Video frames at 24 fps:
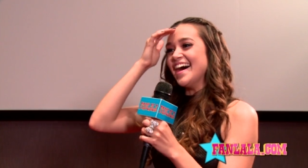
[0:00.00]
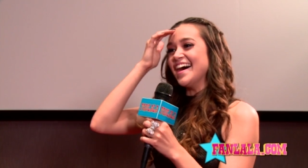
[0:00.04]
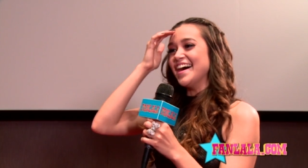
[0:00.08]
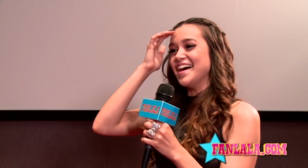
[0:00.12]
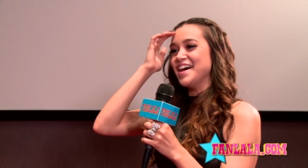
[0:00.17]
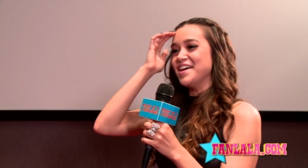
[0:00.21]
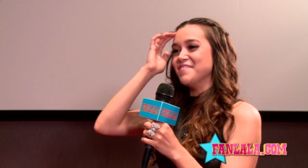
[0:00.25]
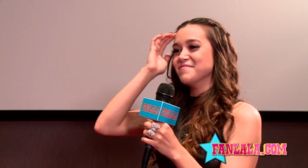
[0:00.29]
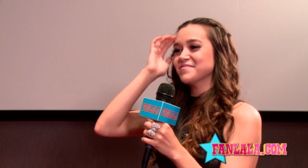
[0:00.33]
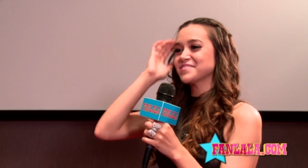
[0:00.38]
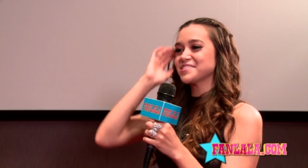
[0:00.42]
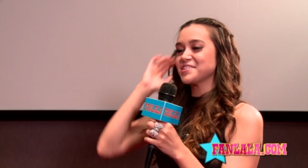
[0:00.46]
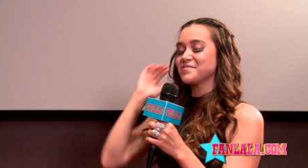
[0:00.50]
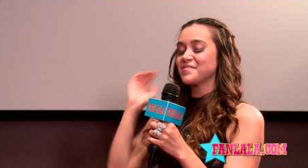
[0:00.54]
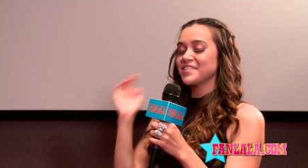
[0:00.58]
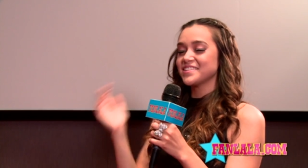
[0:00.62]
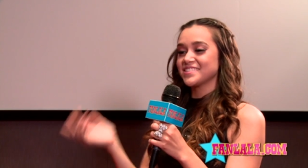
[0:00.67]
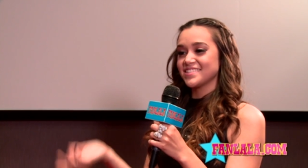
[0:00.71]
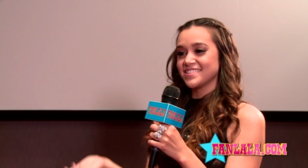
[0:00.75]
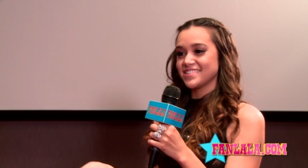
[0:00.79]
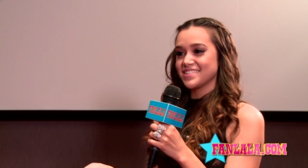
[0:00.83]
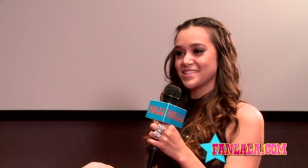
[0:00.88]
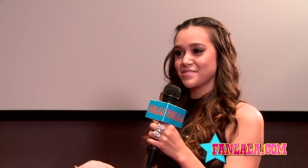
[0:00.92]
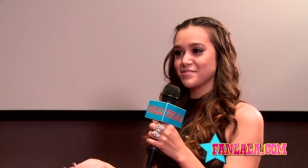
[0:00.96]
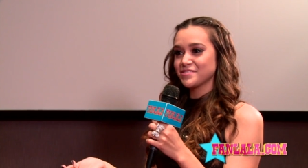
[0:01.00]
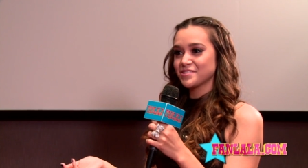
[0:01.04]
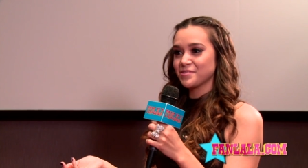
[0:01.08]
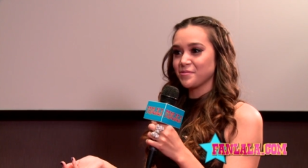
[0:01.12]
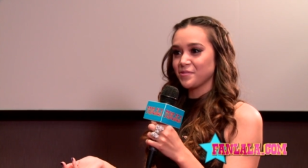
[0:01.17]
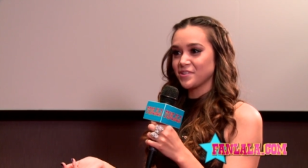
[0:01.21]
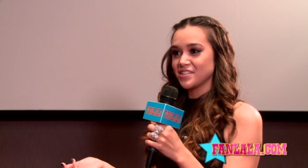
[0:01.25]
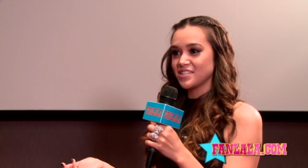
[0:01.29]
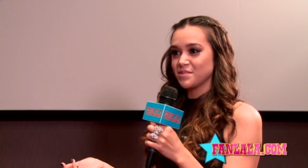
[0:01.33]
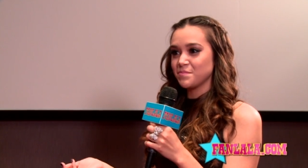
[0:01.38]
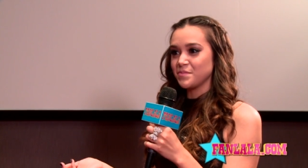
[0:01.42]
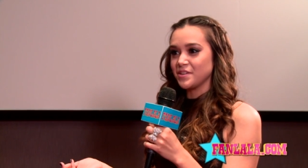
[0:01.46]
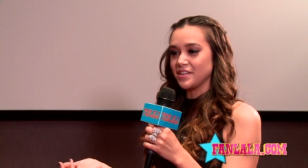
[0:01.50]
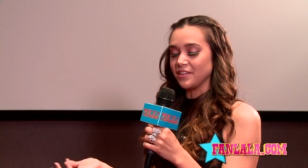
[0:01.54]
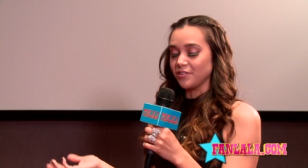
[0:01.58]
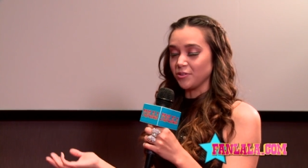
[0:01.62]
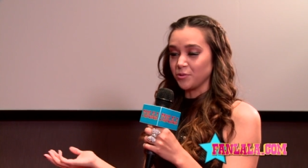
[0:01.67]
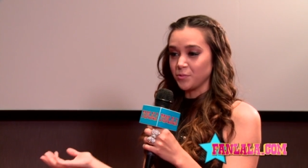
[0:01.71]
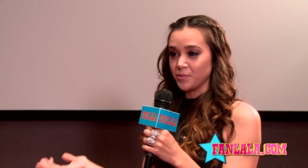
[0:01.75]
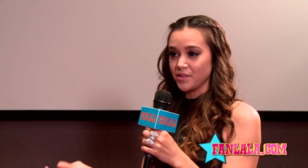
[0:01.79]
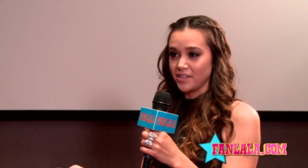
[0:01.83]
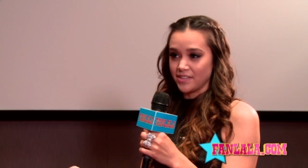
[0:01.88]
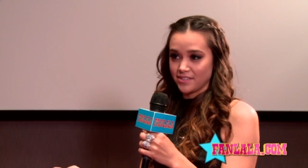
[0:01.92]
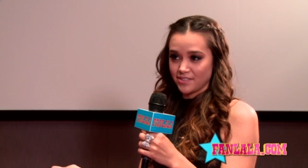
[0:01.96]
Um, so my sister was going to be
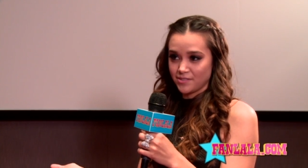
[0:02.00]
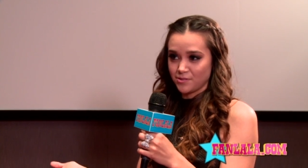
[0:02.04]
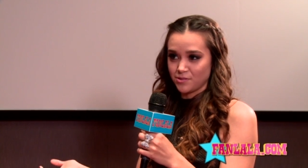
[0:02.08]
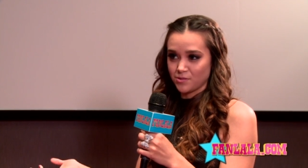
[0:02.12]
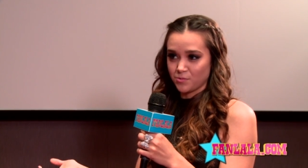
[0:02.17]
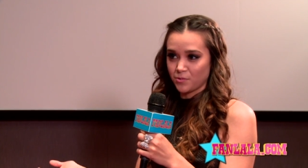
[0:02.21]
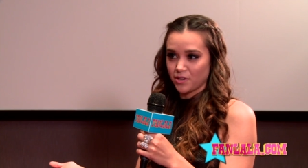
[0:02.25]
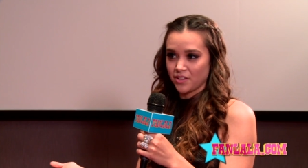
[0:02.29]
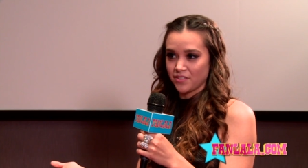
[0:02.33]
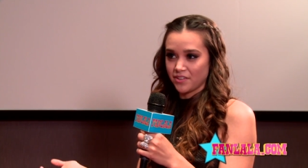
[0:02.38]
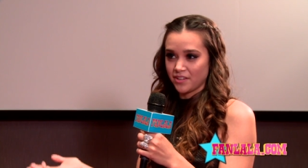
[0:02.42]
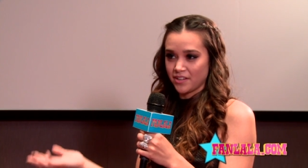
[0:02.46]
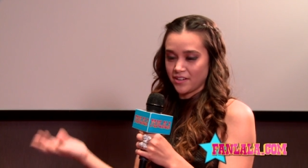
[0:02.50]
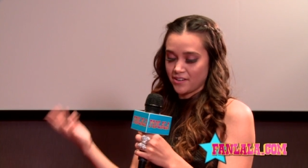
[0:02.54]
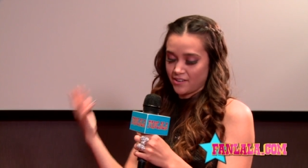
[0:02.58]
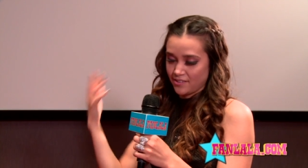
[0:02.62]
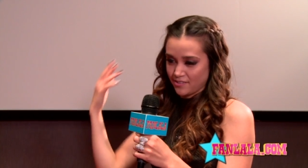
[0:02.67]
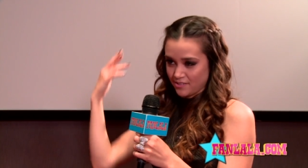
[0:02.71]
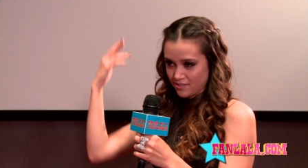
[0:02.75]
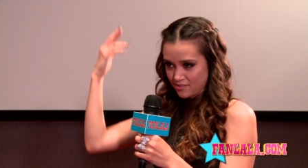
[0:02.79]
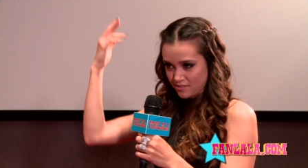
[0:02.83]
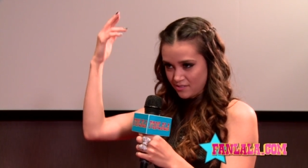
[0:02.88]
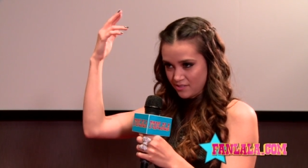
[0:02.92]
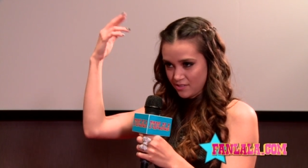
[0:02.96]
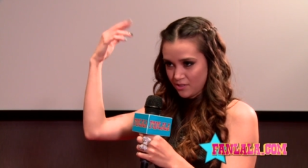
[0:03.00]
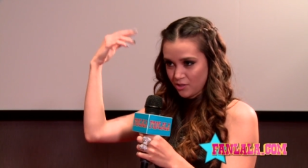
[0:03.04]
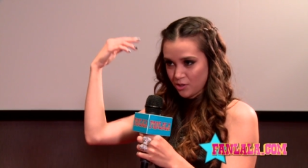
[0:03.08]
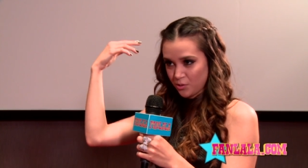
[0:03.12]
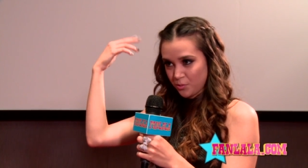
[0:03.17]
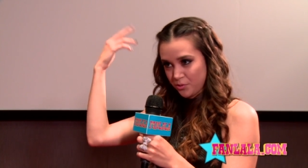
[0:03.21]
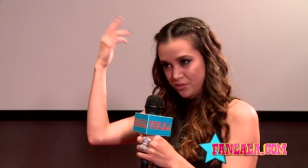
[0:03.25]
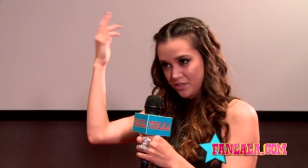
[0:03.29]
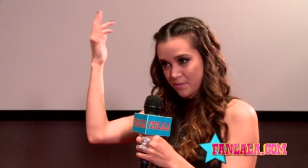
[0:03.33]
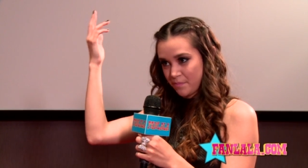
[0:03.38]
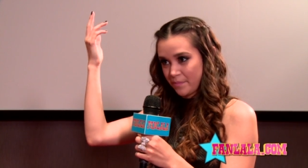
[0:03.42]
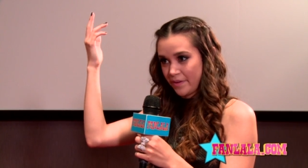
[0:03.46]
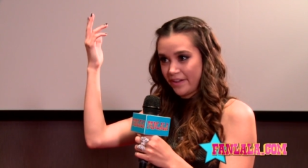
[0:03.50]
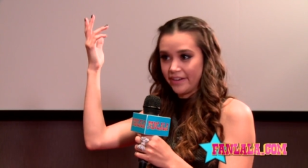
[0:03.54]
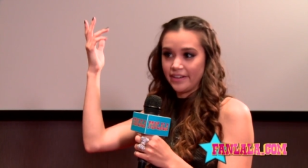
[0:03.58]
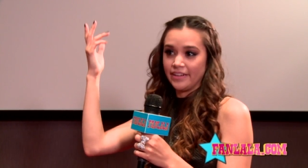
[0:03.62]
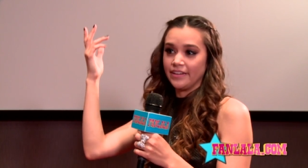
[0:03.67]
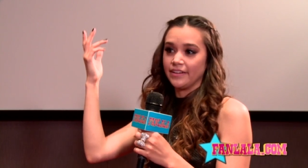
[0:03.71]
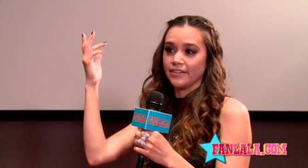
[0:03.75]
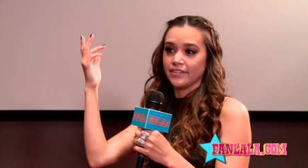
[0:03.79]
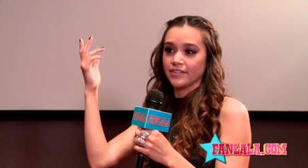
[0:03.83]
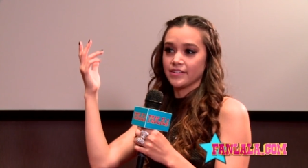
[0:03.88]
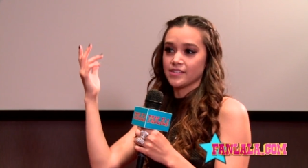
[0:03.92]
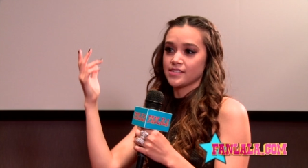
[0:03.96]
Louise, who's one of the characters, the girl with the
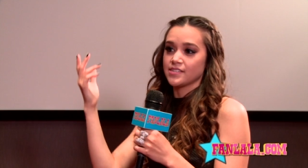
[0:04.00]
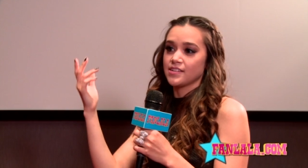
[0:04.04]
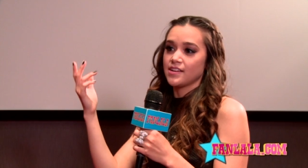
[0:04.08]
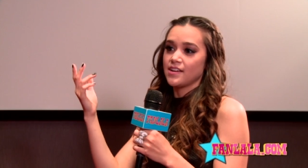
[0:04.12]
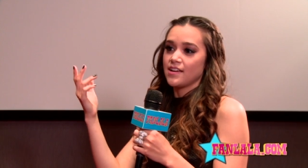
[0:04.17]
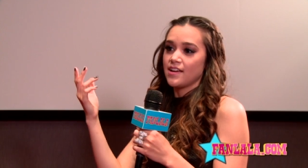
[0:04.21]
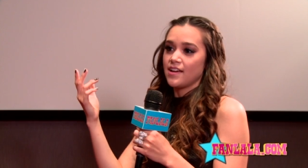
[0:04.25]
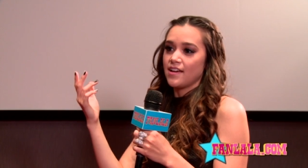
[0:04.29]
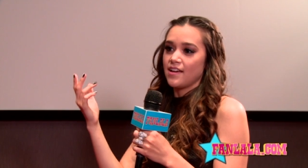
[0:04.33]
bunny ears.